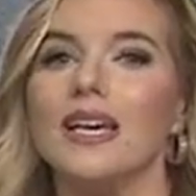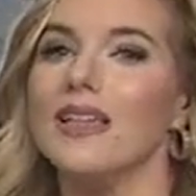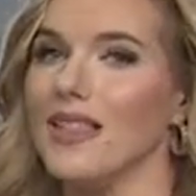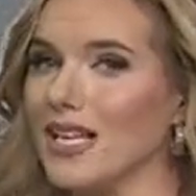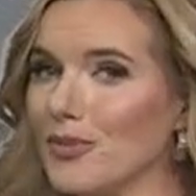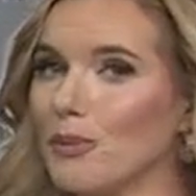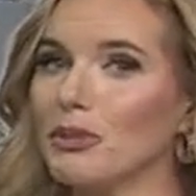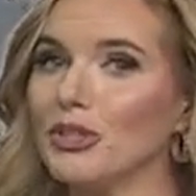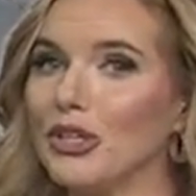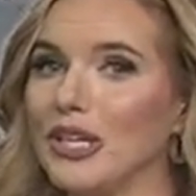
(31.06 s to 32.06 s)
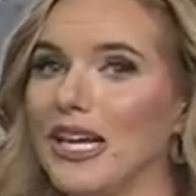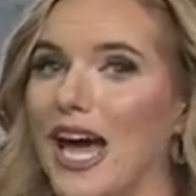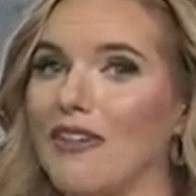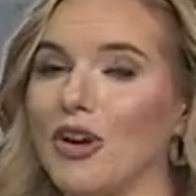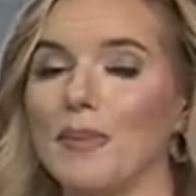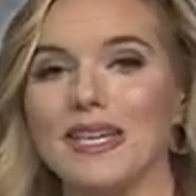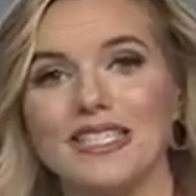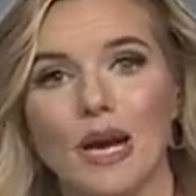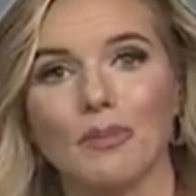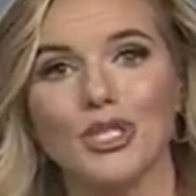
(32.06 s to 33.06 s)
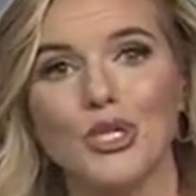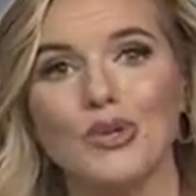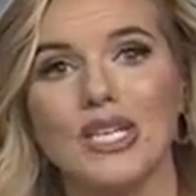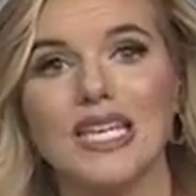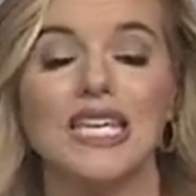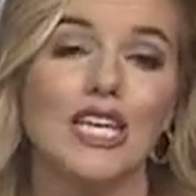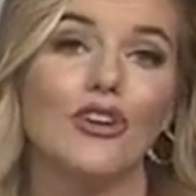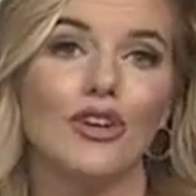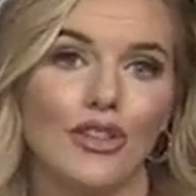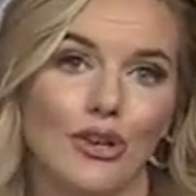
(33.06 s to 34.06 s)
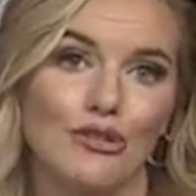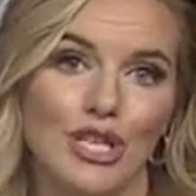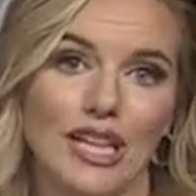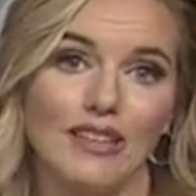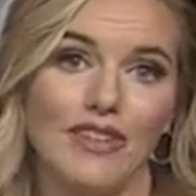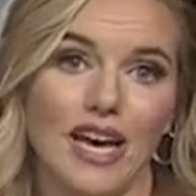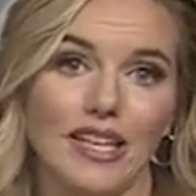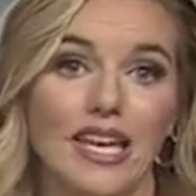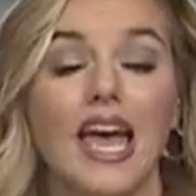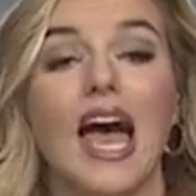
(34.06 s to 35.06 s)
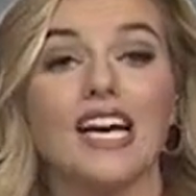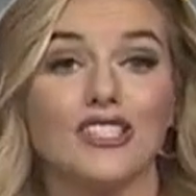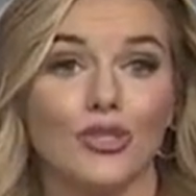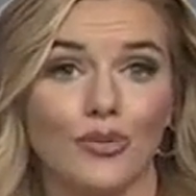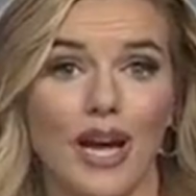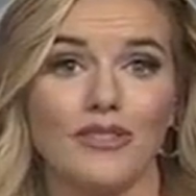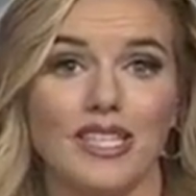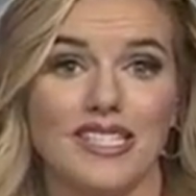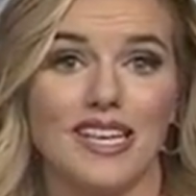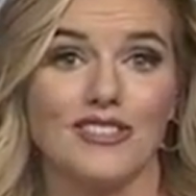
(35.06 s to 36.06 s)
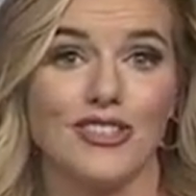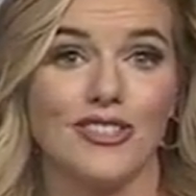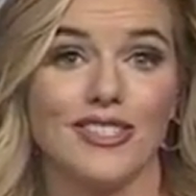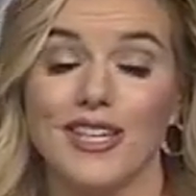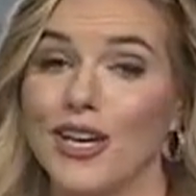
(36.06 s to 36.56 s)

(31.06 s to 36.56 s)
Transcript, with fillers: That's when we're looking to have our best opportunity here in the Coachella Valley and surrounding deserts.